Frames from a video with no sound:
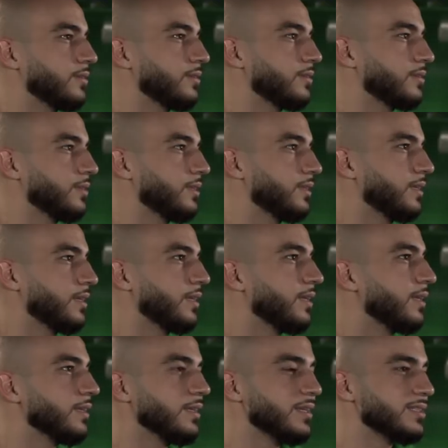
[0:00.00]
waves were
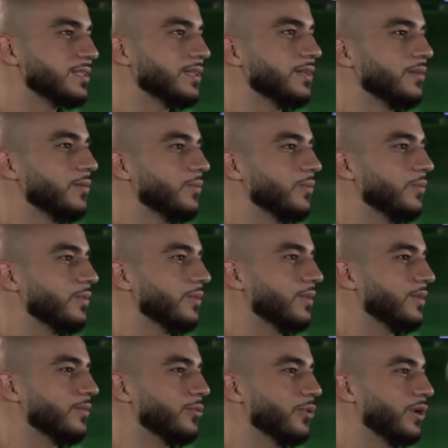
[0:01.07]
moving in the ocean, everything.
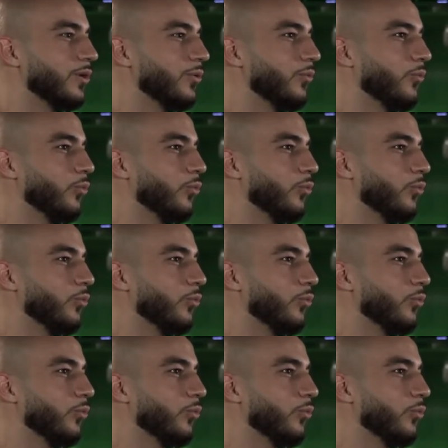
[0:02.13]
The